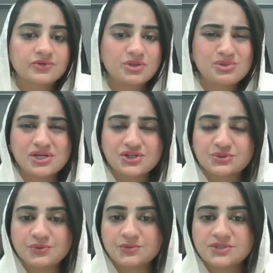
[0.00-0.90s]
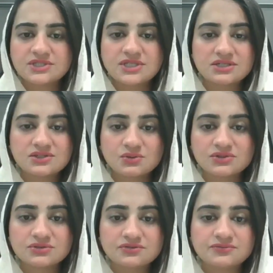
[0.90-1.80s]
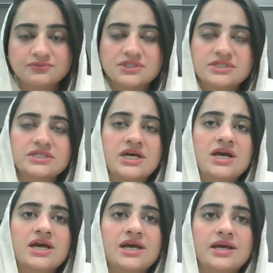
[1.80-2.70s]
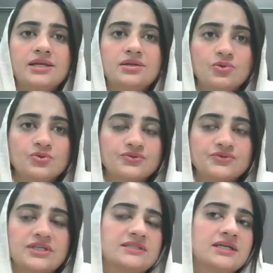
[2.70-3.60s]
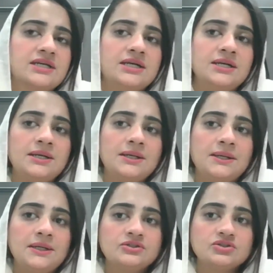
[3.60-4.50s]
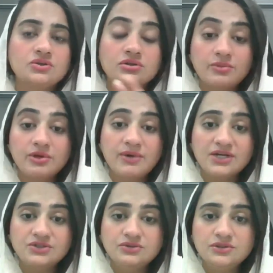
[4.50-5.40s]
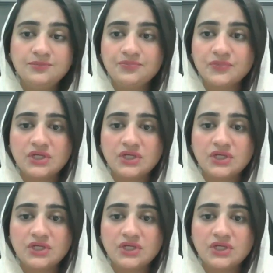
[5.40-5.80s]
immigration purposes, that is also different in both of these. So coming back to the